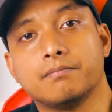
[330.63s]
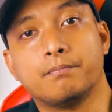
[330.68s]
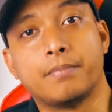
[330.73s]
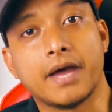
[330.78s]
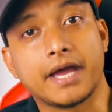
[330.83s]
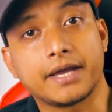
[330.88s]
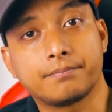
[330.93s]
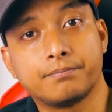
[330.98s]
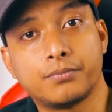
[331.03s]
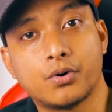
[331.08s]

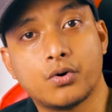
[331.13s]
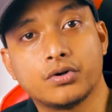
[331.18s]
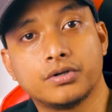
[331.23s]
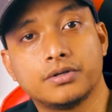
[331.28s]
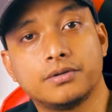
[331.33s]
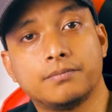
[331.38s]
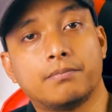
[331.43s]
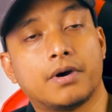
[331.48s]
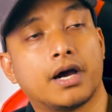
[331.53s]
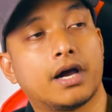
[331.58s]

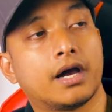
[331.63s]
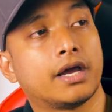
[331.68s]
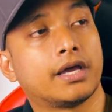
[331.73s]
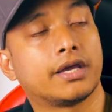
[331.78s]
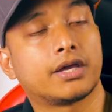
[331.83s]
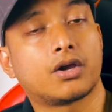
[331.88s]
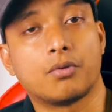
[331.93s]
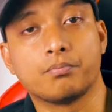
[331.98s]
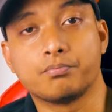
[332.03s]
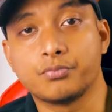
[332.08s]
backbone
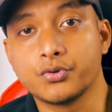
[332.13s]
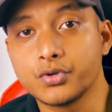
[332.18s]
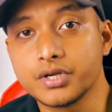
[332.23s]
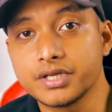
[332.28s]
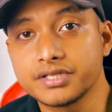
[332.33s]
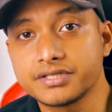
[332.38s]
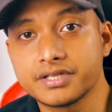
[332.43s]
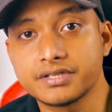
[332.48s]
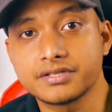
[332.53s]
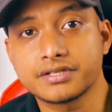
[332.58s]
by
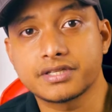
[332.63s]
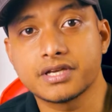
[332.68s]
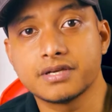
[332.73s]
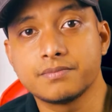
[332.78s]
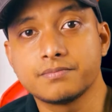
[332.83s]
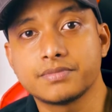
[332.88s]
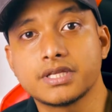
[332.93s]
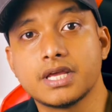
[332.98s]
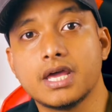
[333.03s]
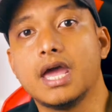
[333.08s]
computer
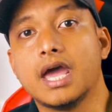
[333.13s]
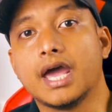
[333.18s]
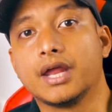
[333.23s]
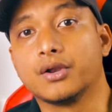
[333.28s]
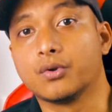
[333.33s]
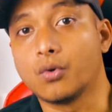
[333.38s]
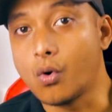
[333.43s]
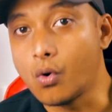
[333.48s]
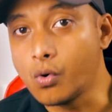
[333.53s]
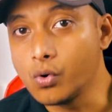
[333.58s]
systems
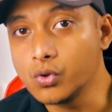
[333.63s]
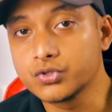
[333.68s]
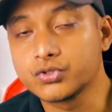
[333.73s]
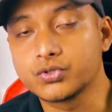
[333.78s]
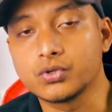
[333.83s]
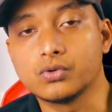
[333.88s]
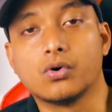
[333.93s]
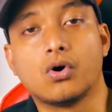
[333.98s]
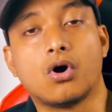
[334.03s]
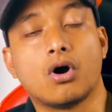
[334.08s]
and
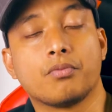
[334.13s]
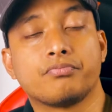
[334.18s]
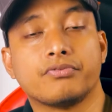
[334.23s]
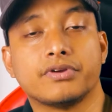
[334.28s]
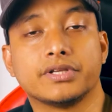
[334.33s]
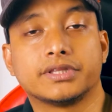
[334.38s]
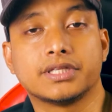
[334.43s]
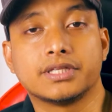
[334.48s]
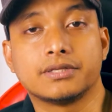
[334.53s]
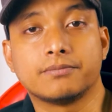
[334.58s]
also
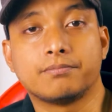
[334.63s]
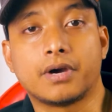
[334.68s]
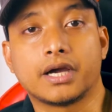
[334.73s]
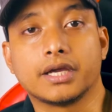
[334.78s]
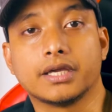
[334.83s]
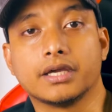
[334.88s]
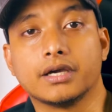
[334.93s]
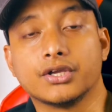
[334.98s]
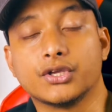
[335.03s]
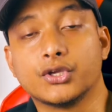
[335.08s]
operated
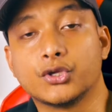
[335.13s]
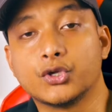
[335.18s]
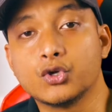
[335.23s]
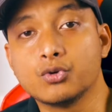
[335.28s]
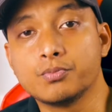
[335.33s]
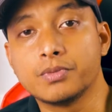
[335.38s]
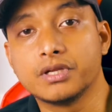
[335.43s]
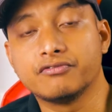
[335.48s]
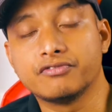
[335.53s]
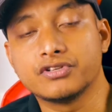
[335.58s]
by a
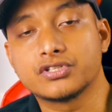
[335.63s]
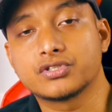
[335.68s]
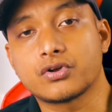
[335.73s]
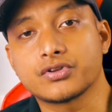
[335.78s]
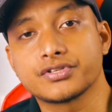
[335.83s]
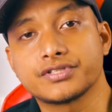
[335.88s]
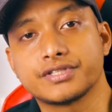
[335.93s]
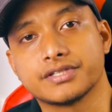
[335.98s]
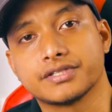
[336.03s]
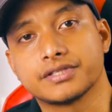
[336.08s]
human
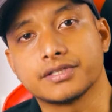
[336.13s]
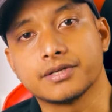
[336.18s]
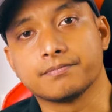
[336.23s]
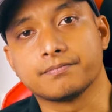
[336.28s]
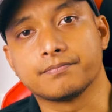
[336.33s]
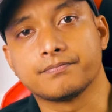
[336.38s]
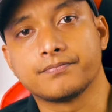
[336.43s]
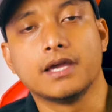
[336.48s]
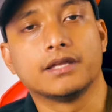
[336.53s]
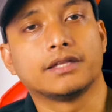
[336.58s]
resource system.